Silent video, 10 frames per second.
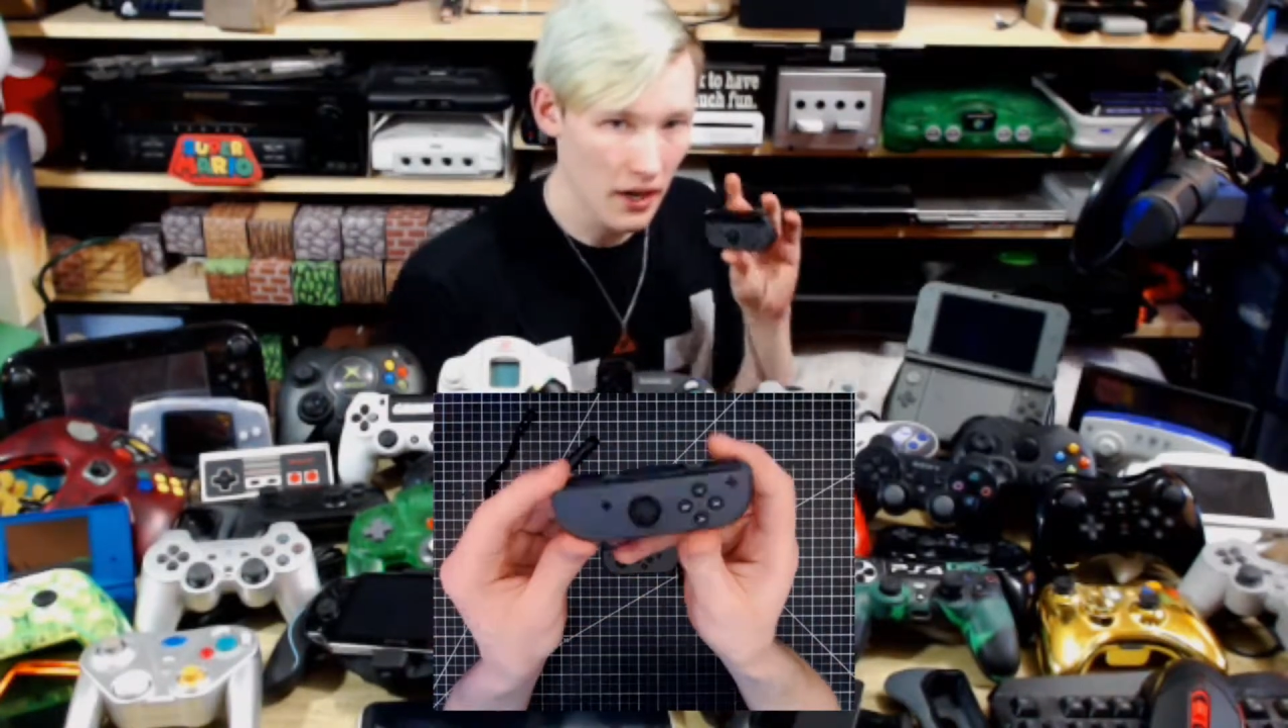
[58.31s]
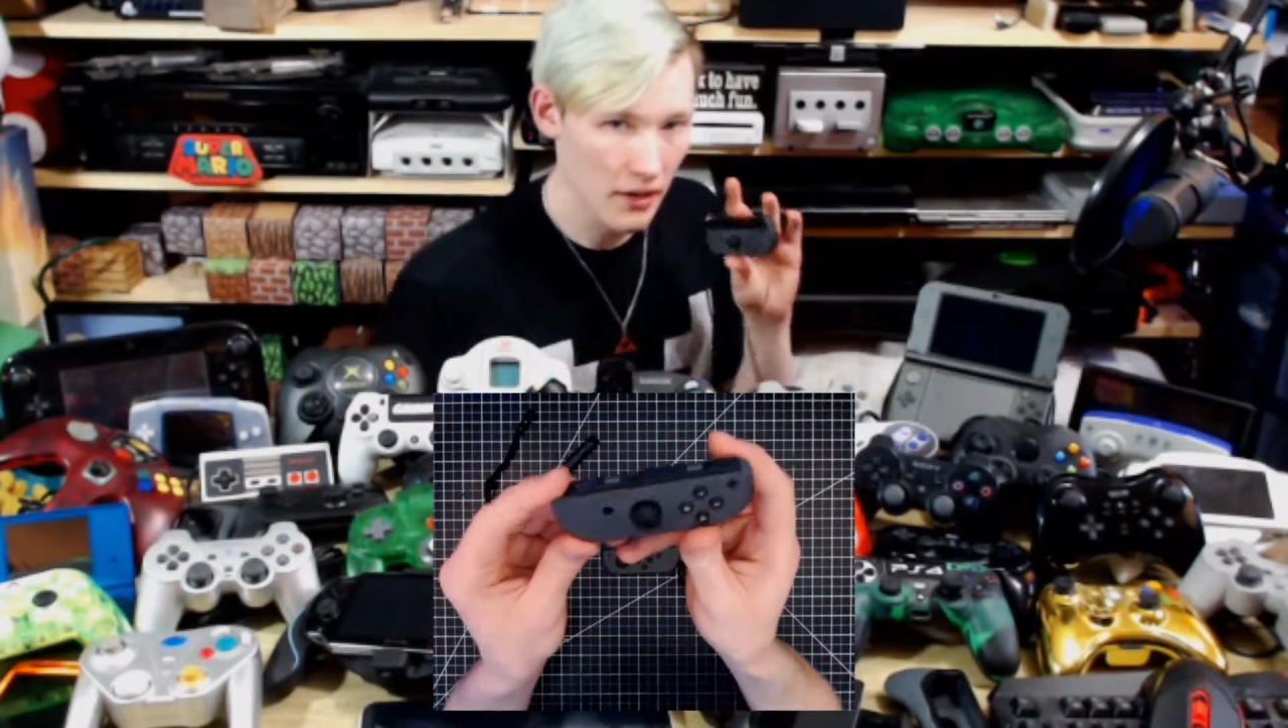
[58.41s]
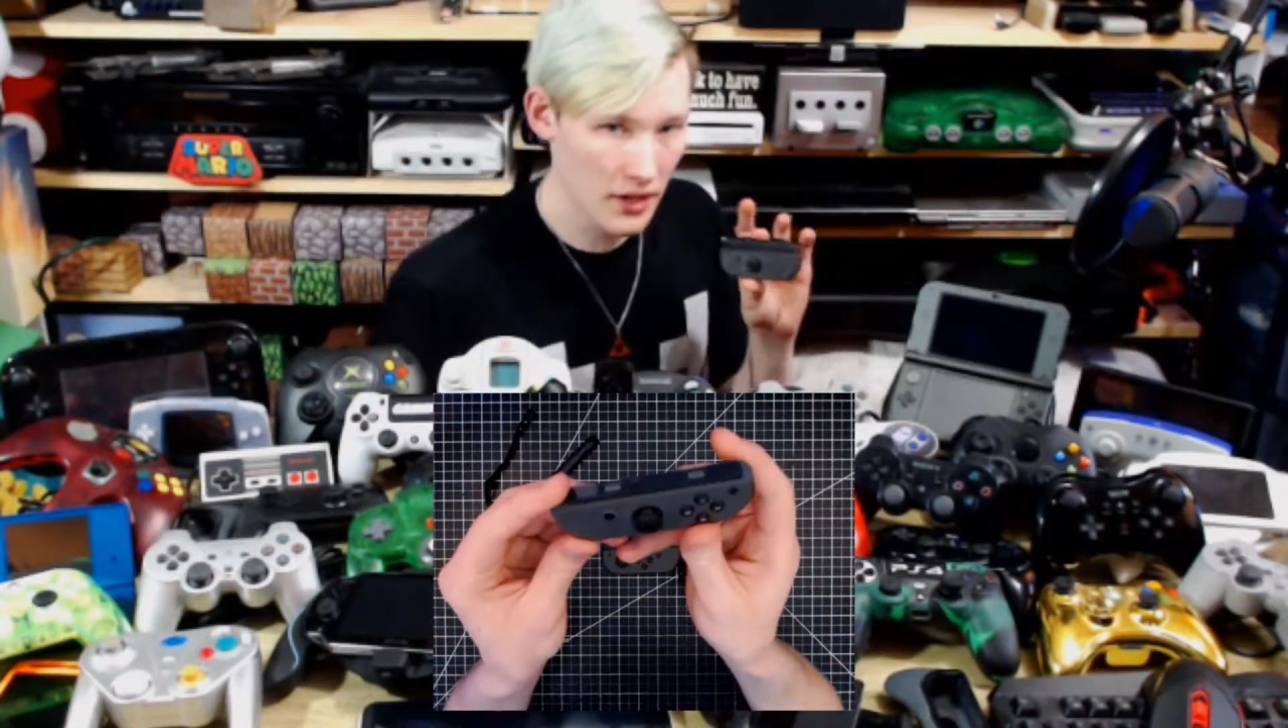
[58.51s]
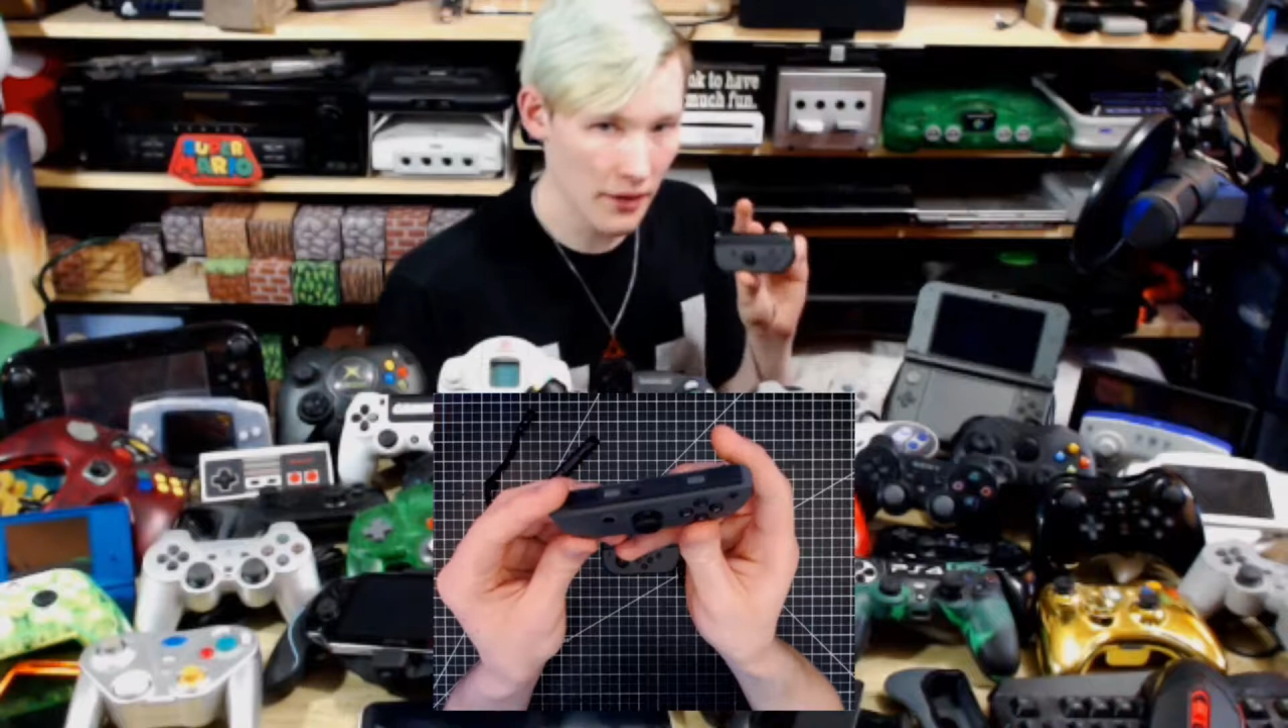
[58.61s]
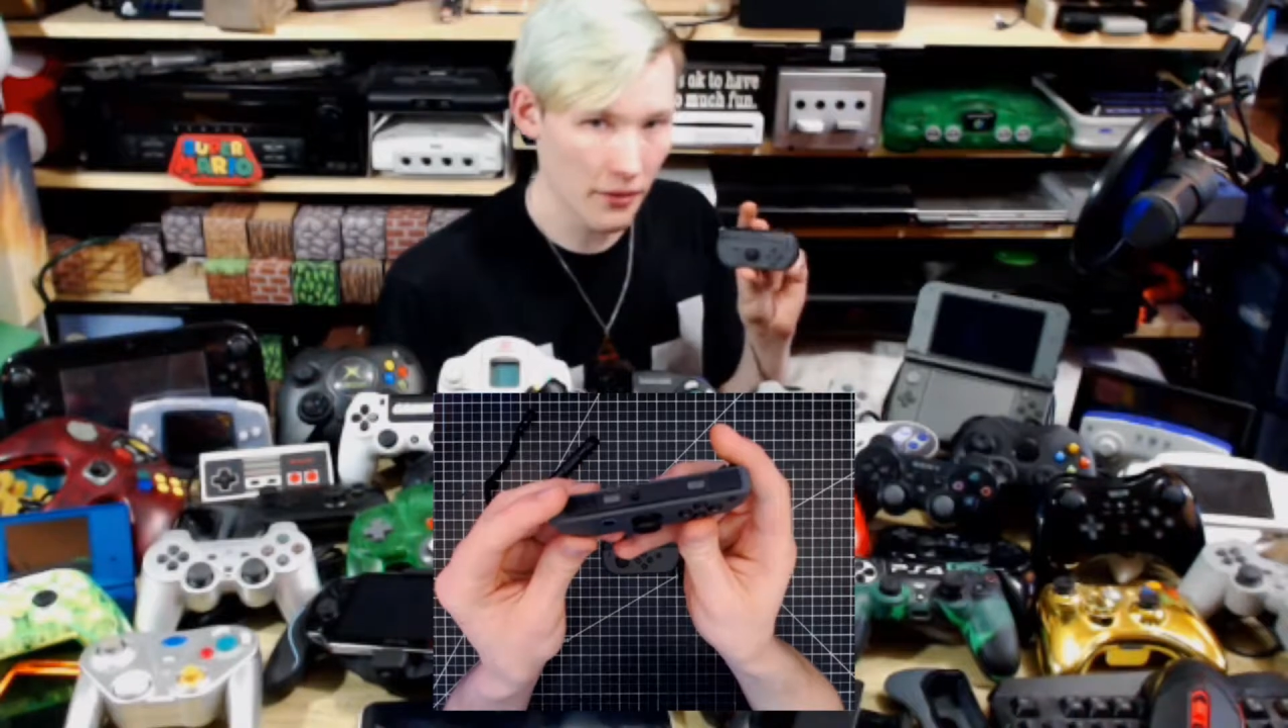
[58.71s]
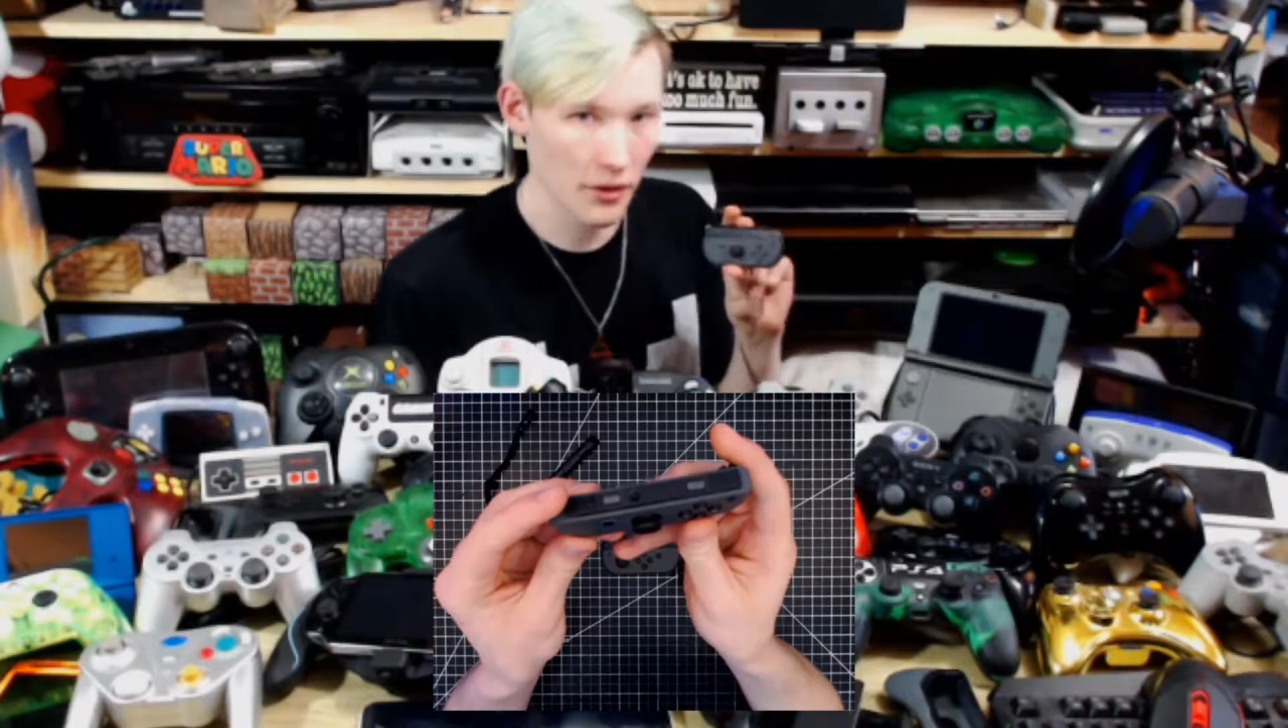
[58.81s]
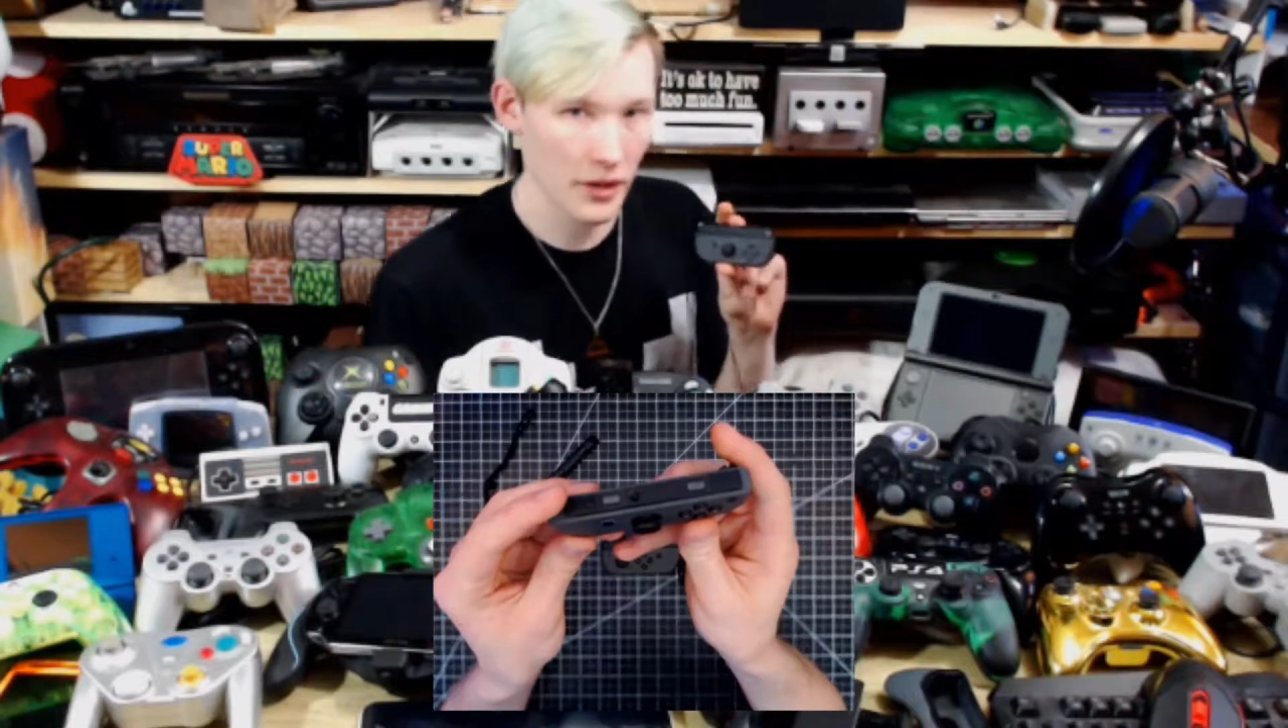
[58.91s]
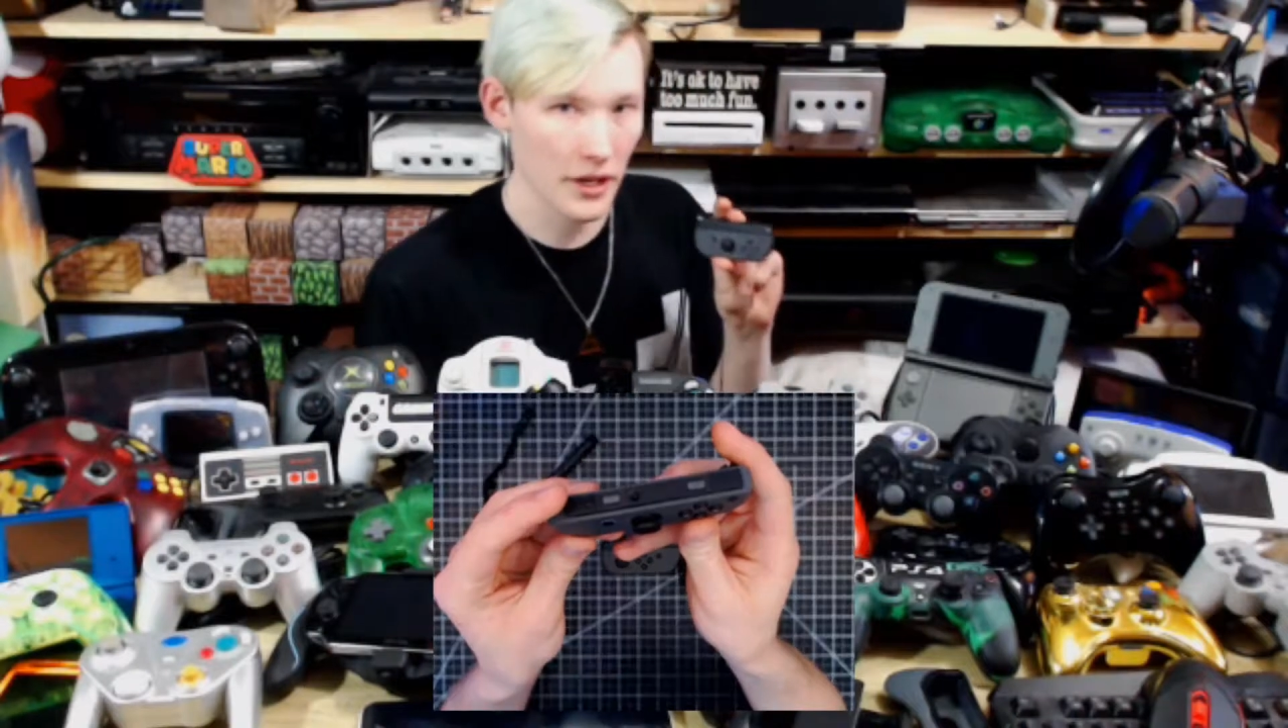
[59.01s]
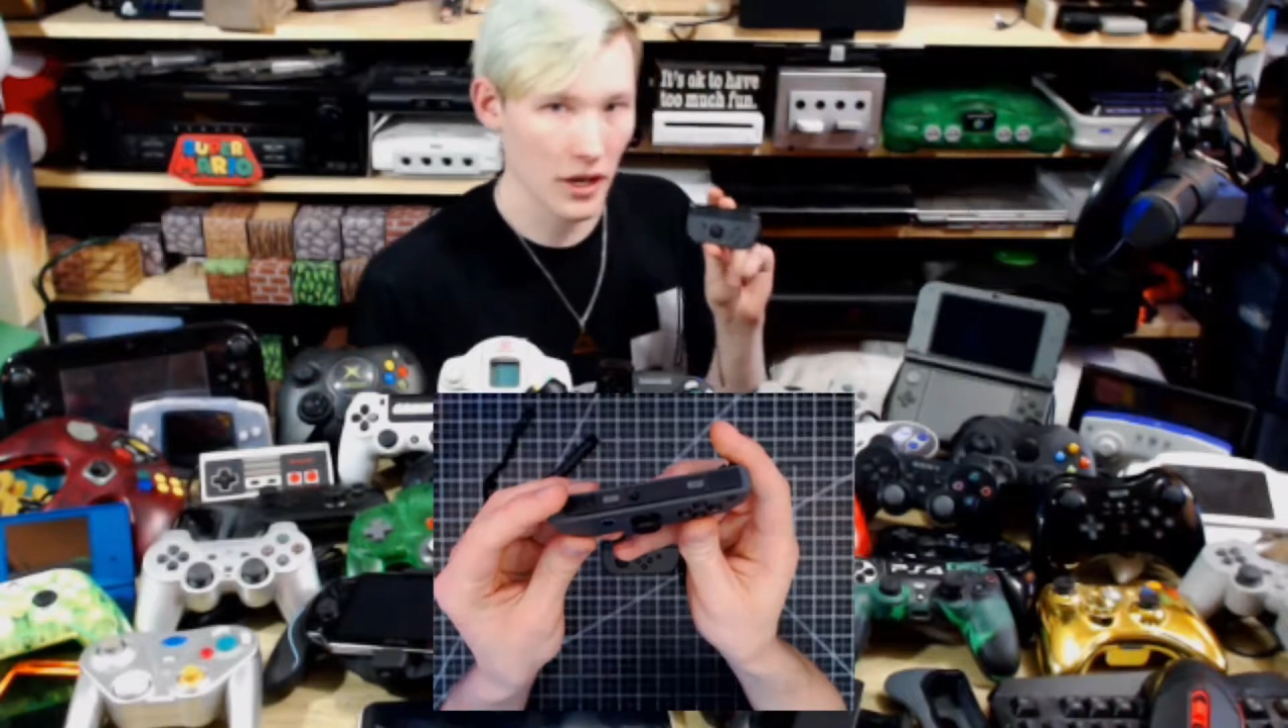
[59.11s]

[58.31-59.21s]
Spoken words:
definitely